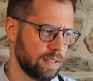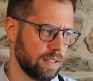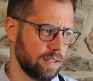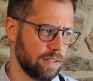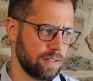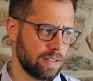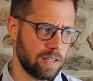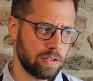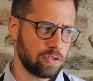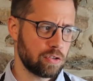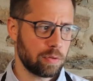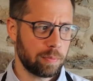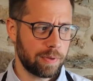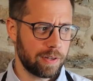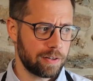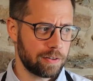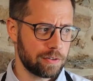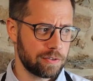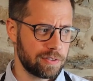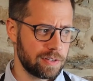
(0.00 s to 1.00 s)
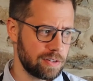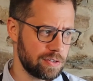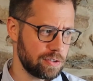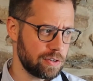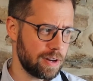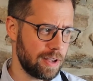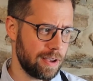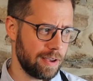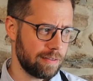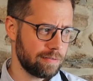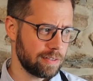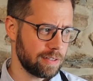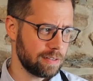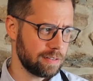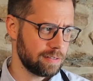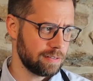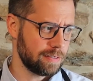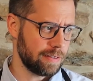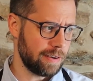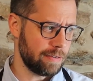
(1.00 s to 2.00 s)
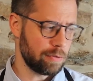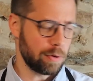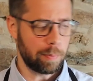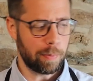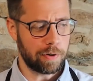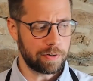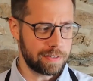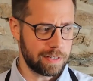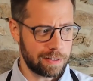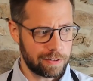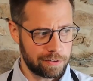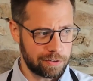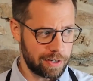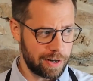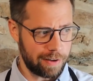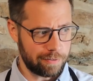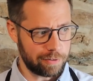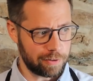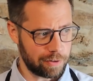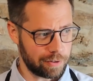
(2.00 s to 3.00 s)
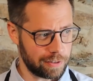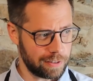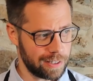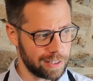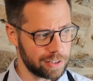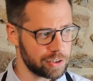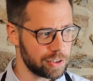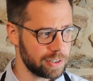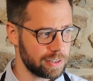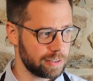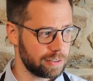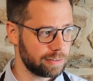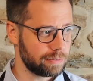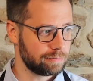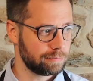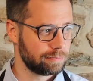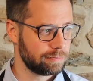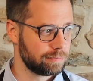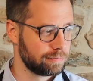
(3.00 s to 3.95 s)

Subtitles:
essential bitters they should have and every bartender should have in their collection, or